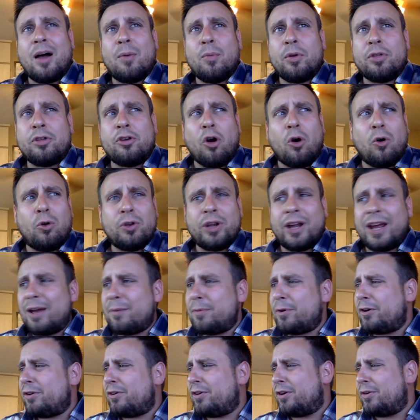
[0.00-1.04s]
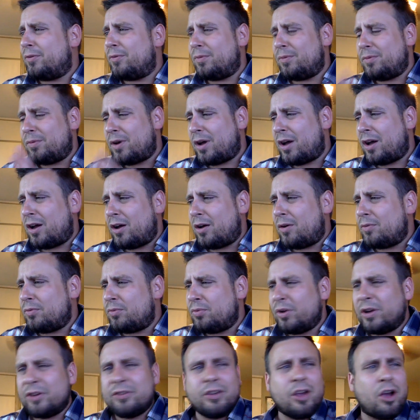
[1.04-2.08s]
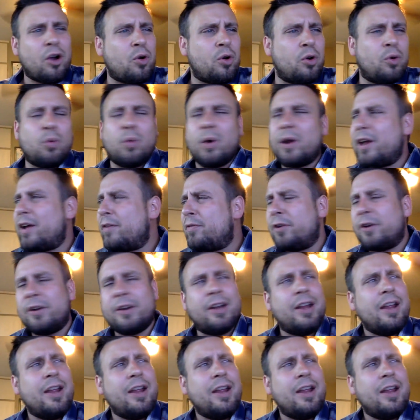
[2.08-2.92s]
with Goldhammer and Rizzo or whatever.